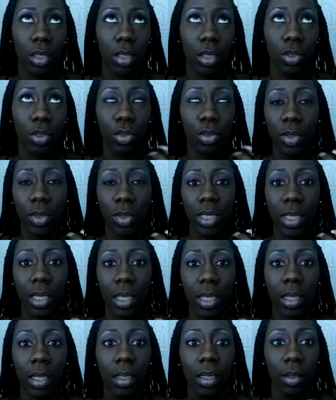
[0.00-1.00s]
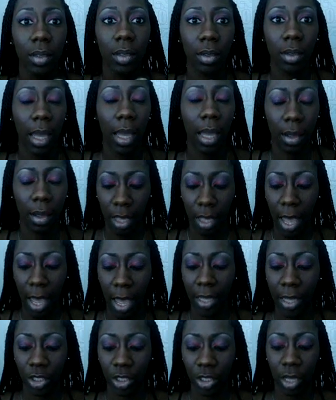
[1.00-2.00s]
using
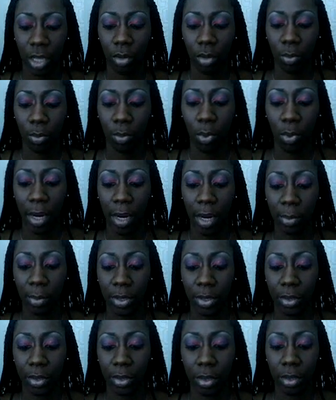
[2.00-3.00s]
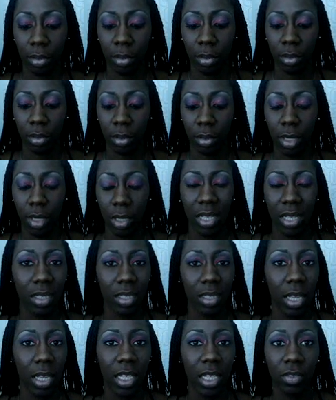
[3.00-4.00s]
eyeshadow primers.
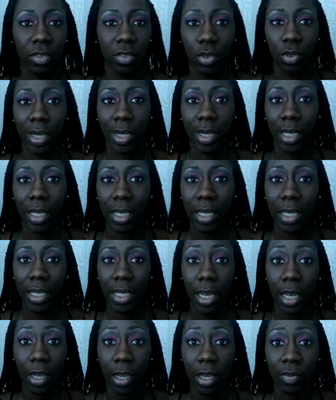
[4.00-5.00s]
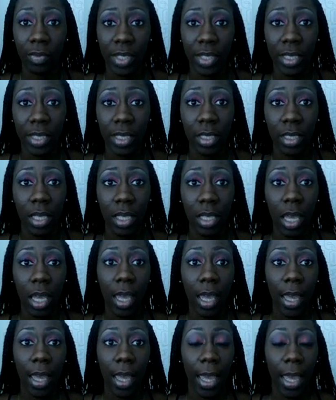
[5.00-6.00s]
It gives you a clean canvas,
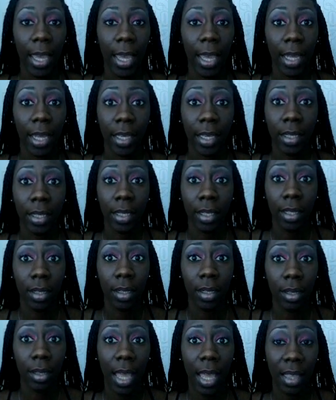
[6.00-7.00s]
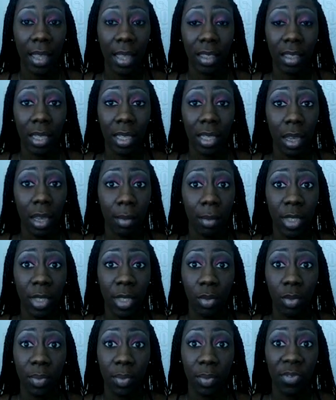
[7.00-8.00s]
and at the time,
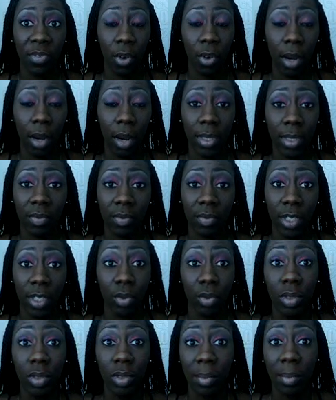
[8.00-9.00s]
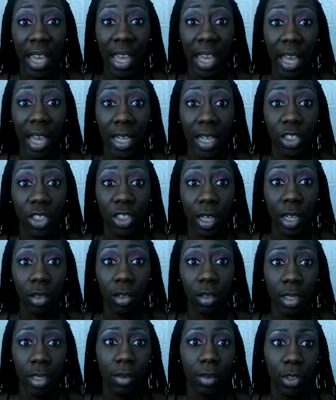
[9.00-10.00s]
this was before I was even using MAC
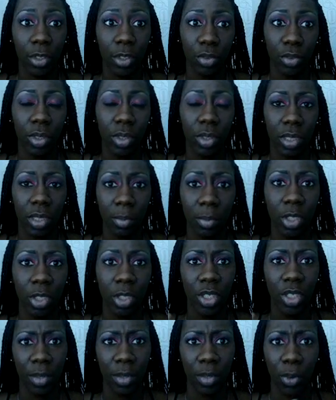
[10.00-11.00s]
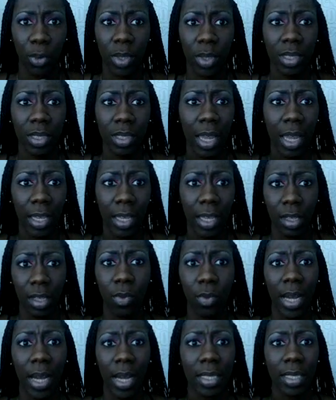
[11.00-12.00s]
eyeshadows. I was using some of the cheaper ones like
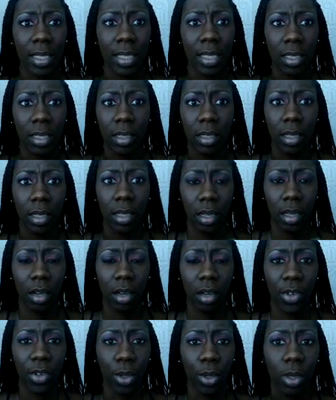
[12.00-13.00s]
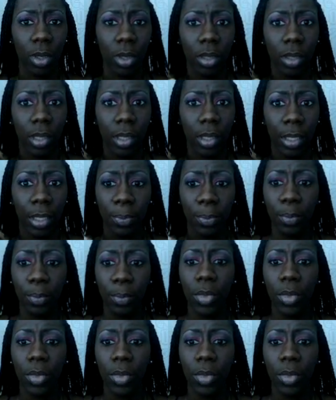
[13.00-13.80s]
NYC and CoverGirl and